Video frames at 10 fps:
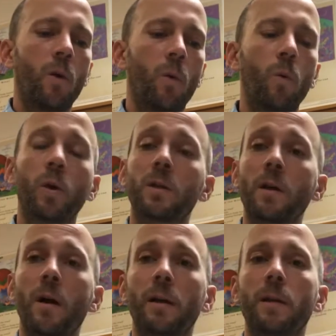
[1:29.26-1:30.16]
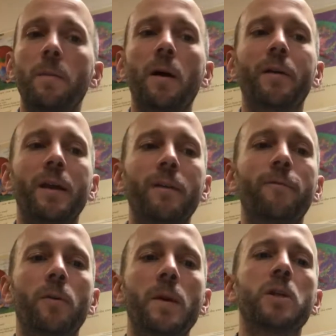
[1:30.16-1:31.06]
We're talking about
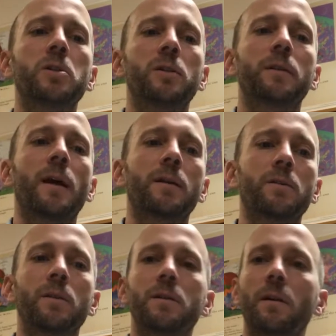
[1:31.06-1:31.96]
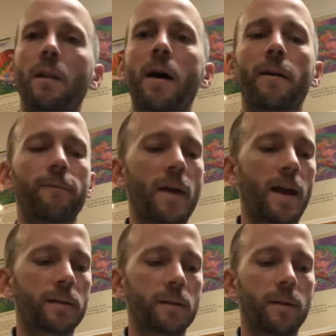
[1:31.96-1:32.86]
informational text. So these are a lot of
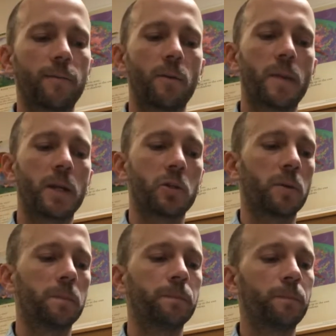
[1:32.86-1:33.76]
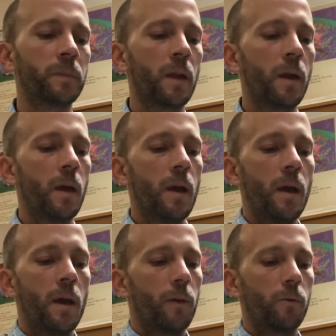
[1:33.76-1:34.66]
facts and information.
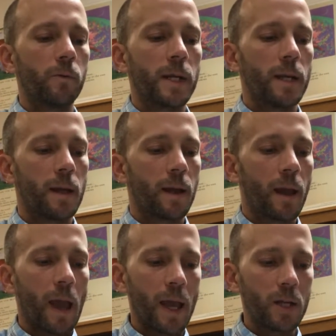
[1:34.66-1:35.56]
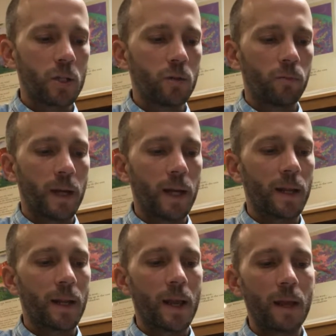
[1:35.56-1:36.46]
Read. As you read
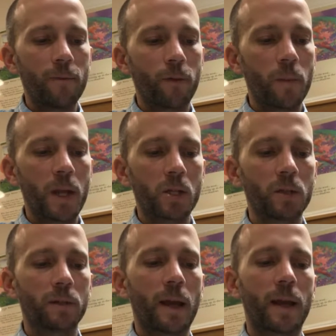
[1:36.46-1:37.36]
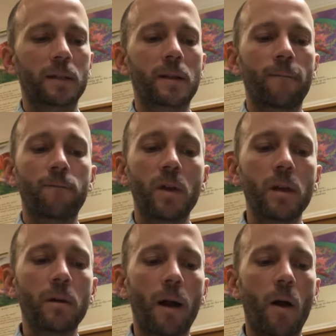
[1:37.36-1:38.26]
an informational text,
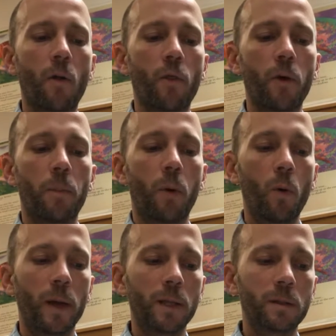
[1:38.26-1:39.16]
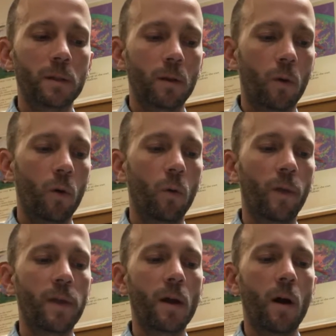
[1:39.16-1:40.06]
figure out the point or what
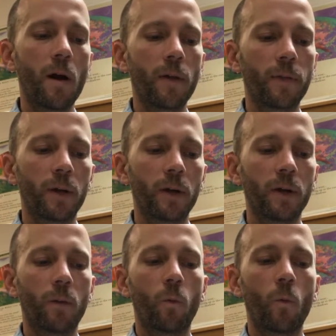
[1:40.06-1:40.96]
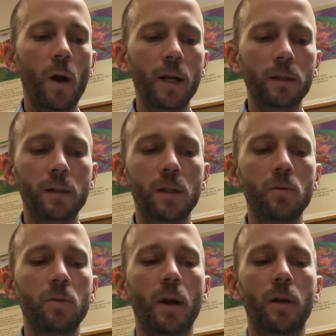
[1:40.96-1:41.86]
the author wants
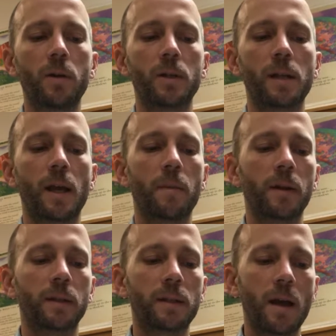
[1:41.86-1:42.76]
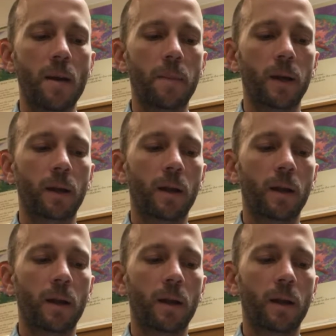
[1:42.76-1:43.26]
you to understand about the topic.